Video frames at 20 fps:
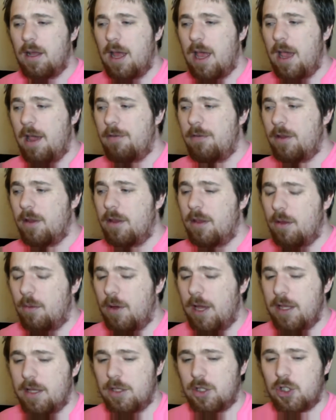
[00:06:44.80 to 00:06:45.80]
After the
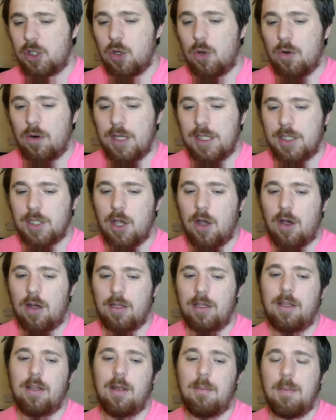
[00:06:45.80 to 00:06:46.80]
way the story's
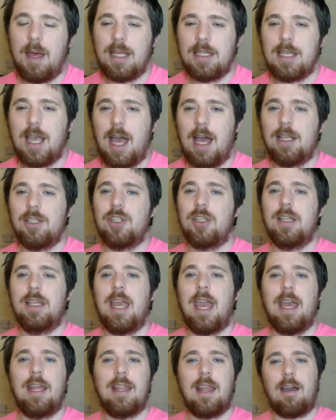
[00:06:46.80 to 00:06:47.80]
gone, The Miz actually
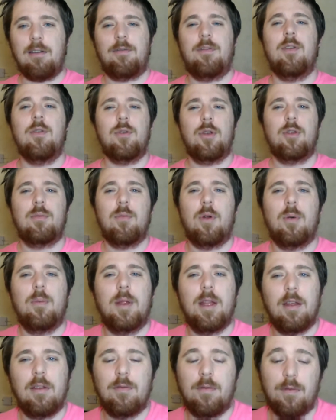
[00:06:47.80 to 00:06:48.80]
getting that feel-good
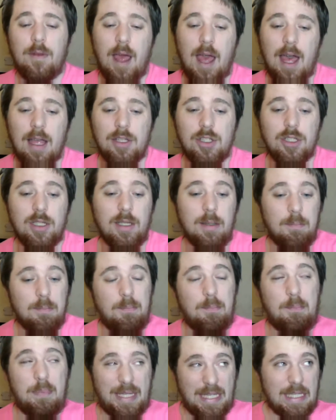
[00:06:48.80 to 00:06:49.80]
moment of actually
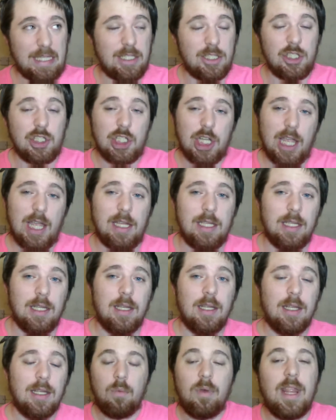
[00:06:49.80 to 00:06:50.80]
beating Shane.
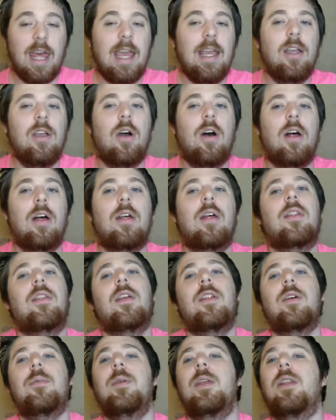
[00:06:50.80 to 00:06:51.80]
We then got
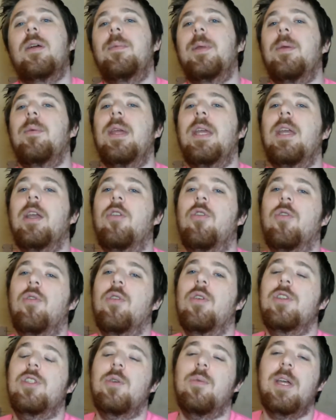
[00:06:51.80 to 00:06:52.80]
the WWE
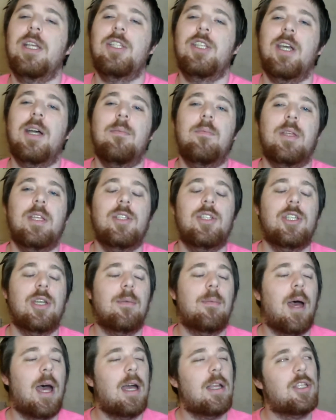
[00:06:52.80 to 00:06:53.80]
Cruiserweight
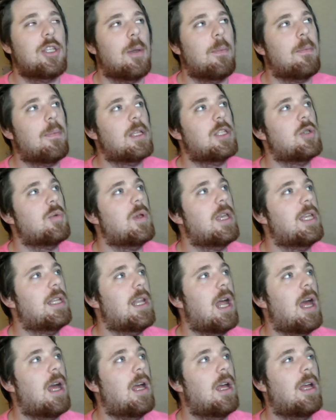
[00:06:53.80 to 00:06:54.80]
Championship match
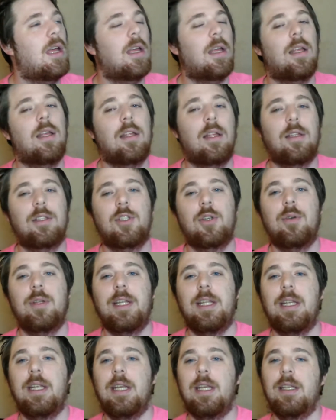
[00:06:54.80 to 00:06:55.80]
between
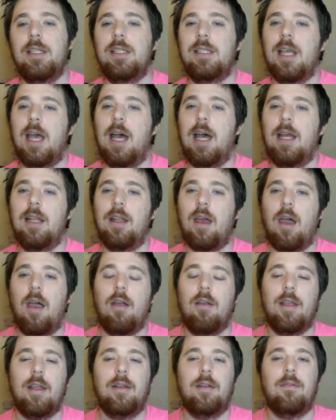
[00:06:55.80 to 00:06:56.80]
Tony Nese and
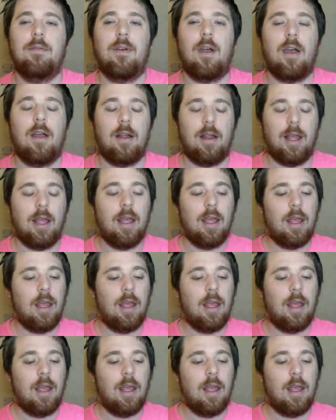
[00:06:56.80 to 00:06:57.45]
Arya Daivari.